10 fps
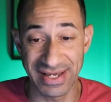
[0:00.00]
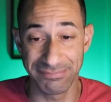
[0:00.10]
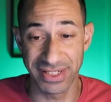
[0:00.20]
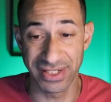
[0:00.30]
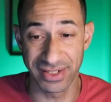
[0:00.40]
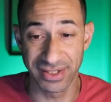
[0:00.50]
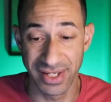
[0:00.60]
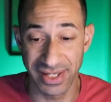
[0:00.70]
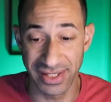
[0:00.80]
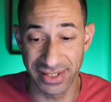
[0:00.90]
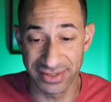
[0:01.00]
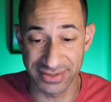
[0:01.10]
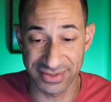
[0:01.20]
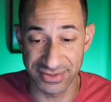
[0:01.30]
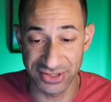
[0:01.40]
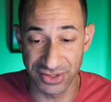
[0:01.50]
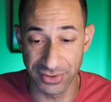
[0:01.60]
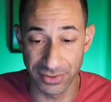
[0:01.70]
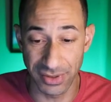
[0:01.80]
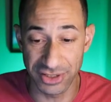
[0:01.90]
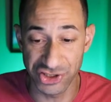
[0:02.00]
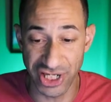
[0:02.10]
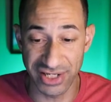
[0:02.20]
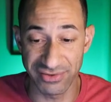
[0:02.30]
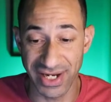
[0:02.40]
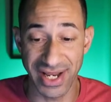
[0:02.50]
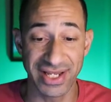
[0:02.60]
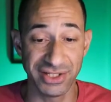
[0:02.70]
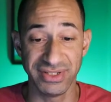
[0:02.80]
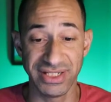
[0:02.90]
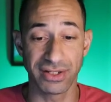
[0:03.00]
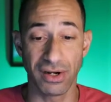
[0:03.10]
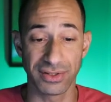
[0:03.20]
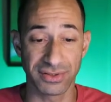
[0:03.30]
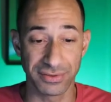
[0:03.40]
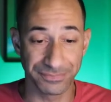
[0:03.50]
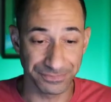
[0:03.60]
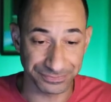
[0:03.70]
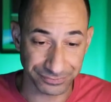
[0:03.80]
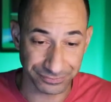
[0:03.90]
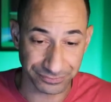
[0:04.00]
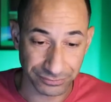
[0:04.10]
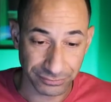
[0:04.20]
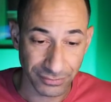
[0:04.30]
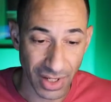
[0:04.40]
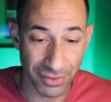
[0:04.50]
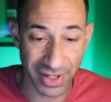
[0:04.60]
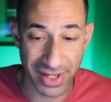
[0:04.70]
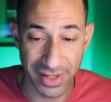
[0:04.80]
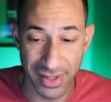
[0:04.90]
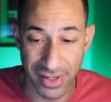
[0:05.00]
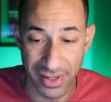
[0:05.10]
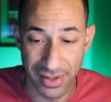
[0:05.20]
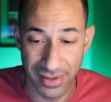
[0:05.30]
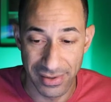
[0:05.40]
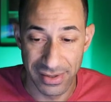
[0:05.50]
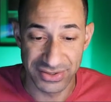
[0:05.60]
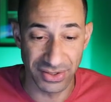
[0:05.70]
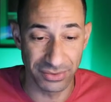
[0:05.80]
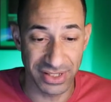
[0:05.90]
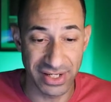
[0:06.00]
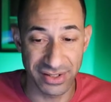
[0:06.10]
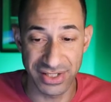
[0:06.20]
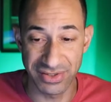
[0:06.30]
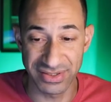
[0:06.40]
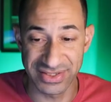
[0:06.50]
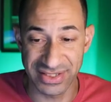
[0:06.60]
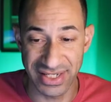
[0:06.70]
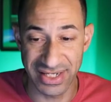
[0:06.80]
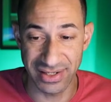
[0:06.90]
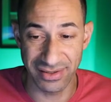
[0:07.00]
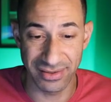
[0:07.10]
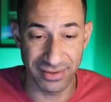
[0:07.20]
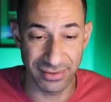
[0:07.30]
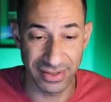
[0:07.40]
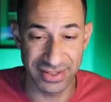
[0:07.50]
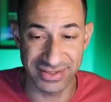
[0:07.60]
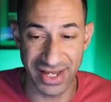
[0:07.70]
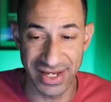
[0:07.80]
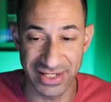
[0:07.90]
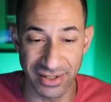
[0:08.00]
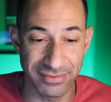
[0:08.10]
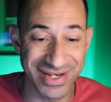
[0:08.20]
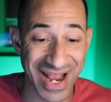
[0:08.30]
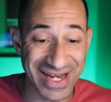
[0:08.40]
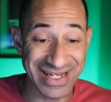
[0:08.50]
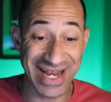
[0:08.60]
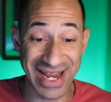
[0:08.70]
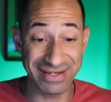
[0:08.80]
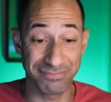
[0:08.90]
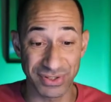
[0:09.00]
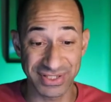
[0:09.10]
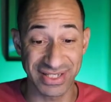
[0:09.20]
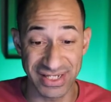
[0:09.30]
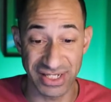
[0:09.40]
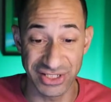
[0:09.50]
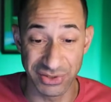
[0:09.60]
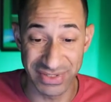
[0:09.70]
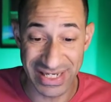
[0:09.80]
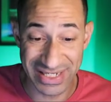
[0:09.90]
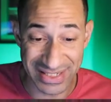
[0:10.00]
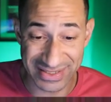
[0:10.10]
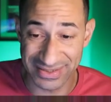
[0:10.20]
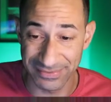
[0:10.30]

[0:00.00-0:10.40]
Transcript: here is to generate a unique article. Okay. So here you can see is a 98% uniqueness,